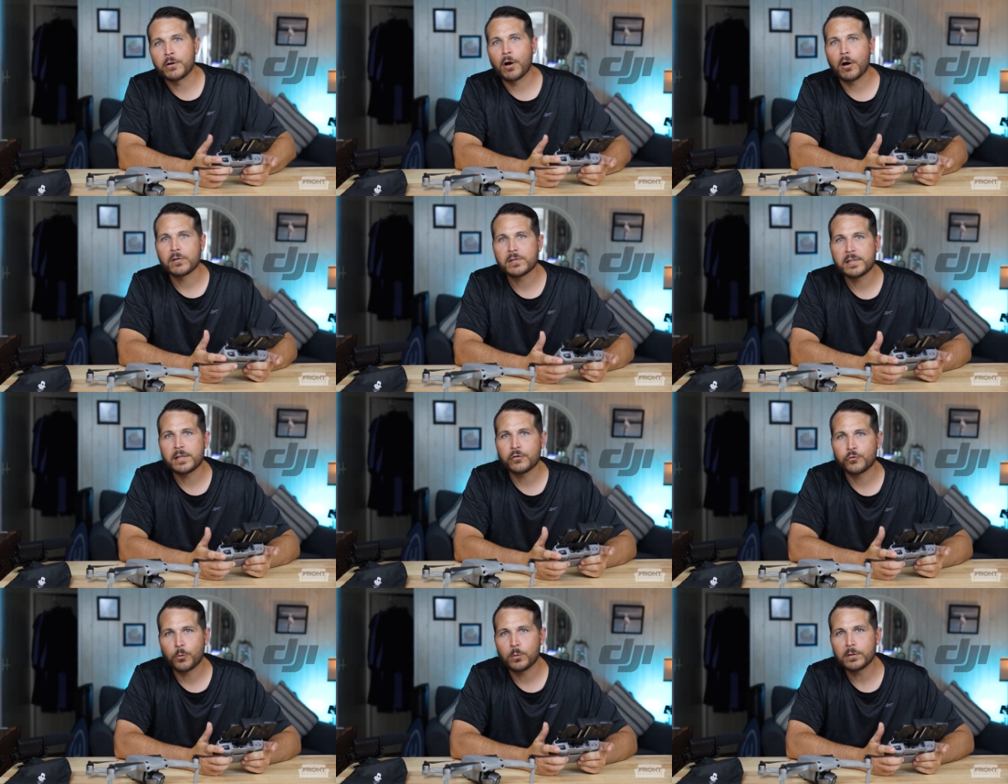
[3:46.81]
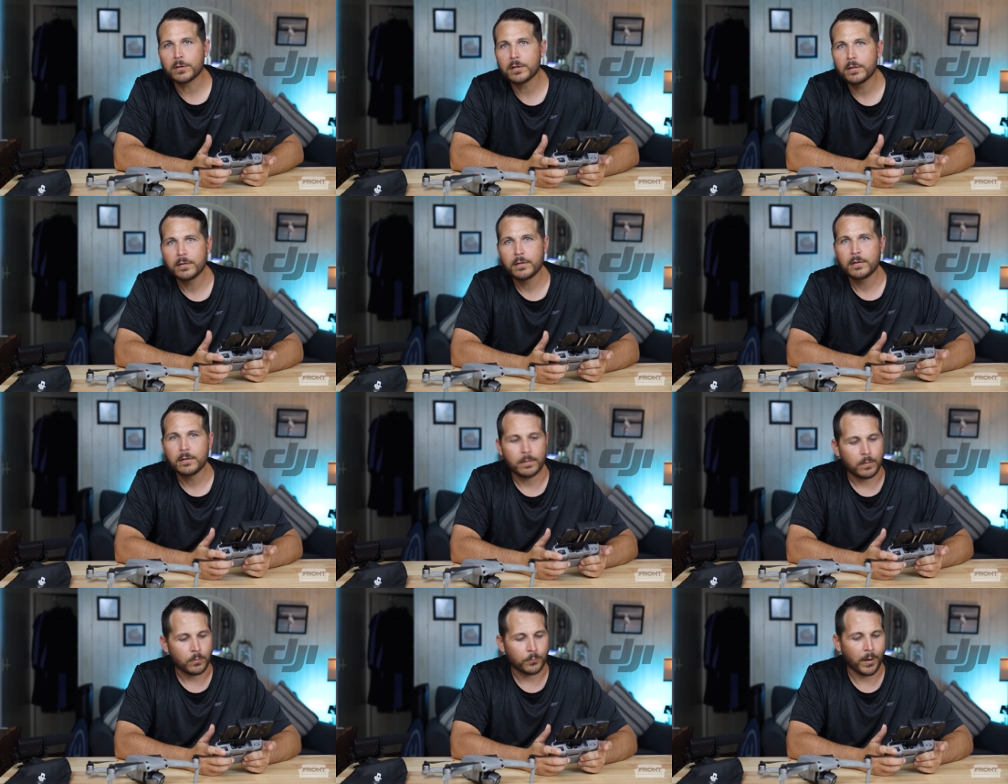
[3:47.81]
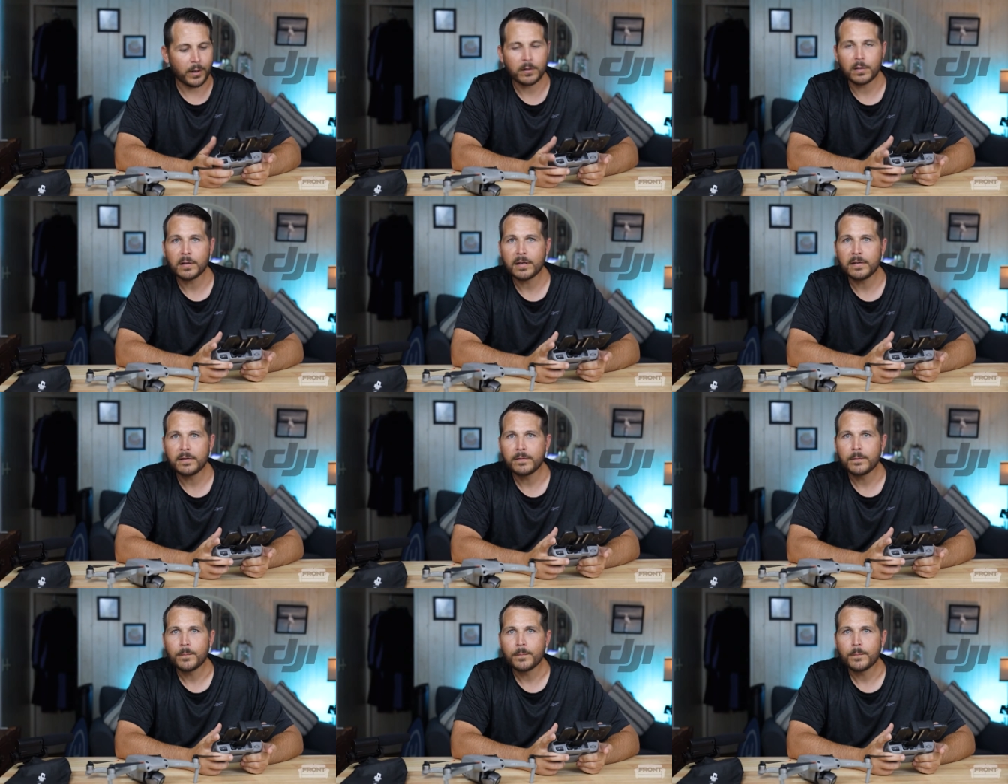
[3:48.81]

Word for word: your RC controller regularly.